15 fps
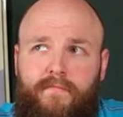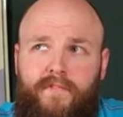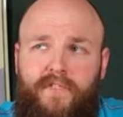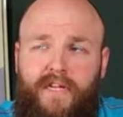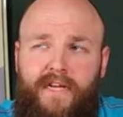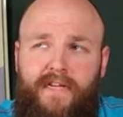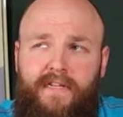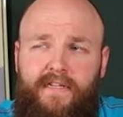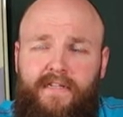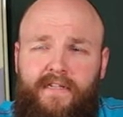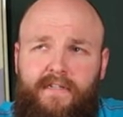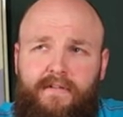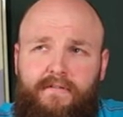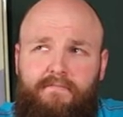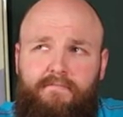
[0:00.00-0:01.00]

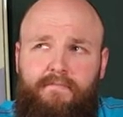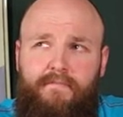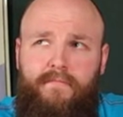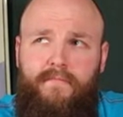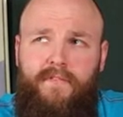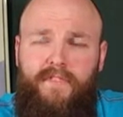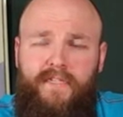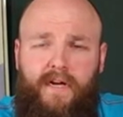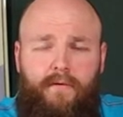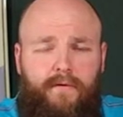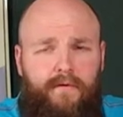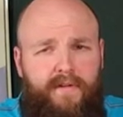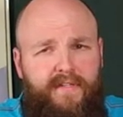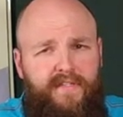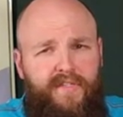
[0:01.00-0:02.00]
slightly
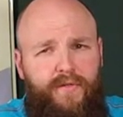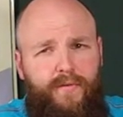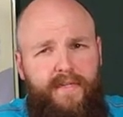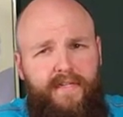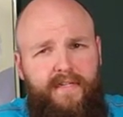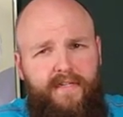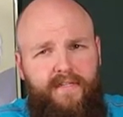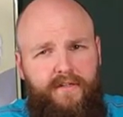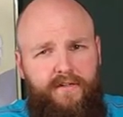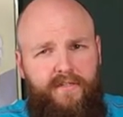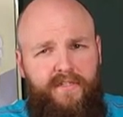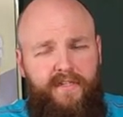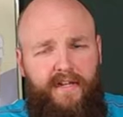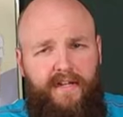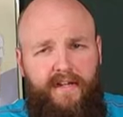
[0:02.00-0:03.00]
sour and sweet
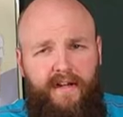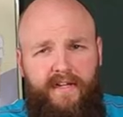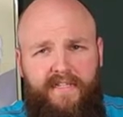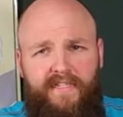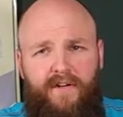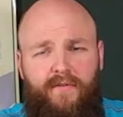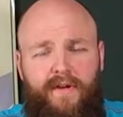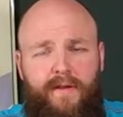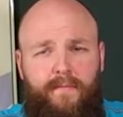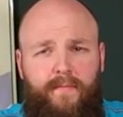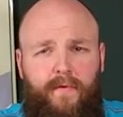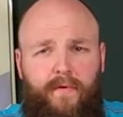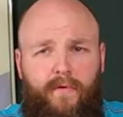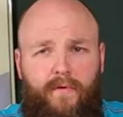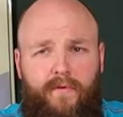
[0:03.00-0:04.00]
desserts like ice
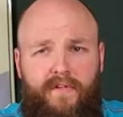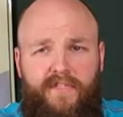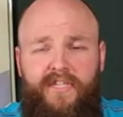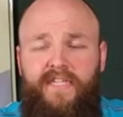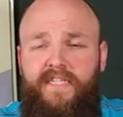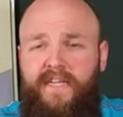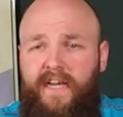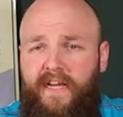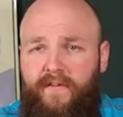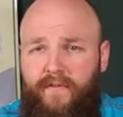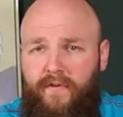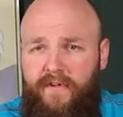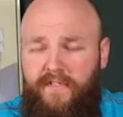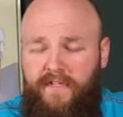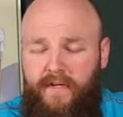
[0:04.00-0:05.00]
cream or cheesecake,
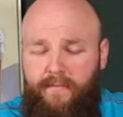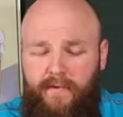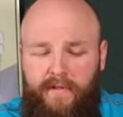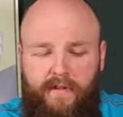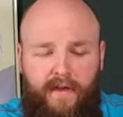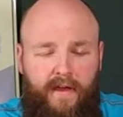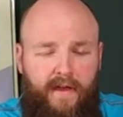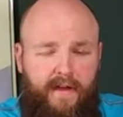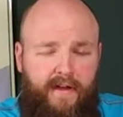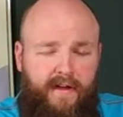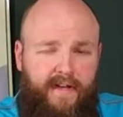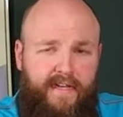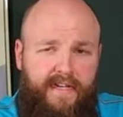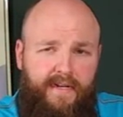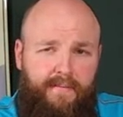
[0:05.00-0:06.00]
for example,
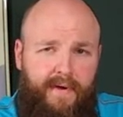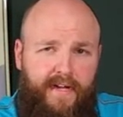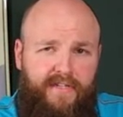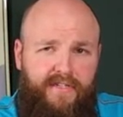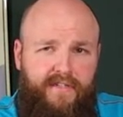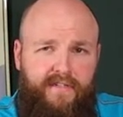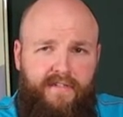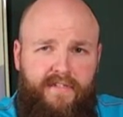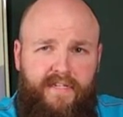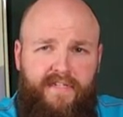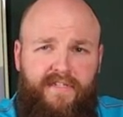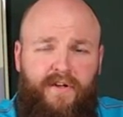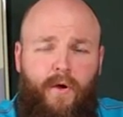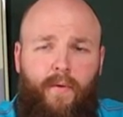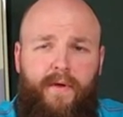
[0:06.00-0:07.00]
I can imagine
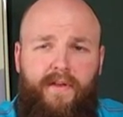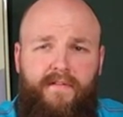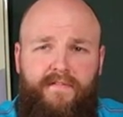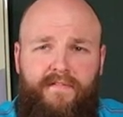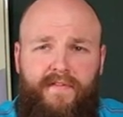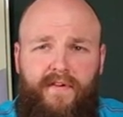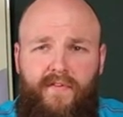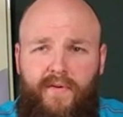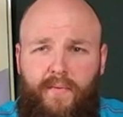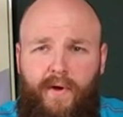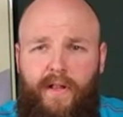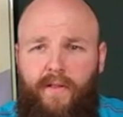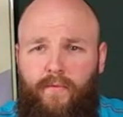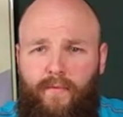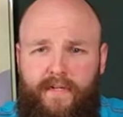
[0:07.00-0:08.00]
this going very
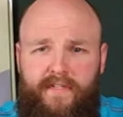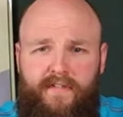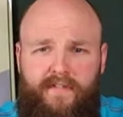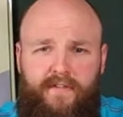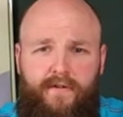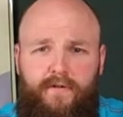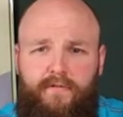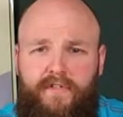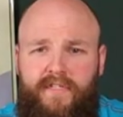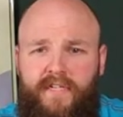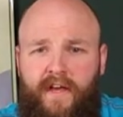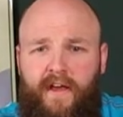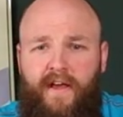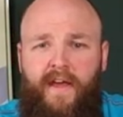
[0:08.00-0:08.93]
well with those.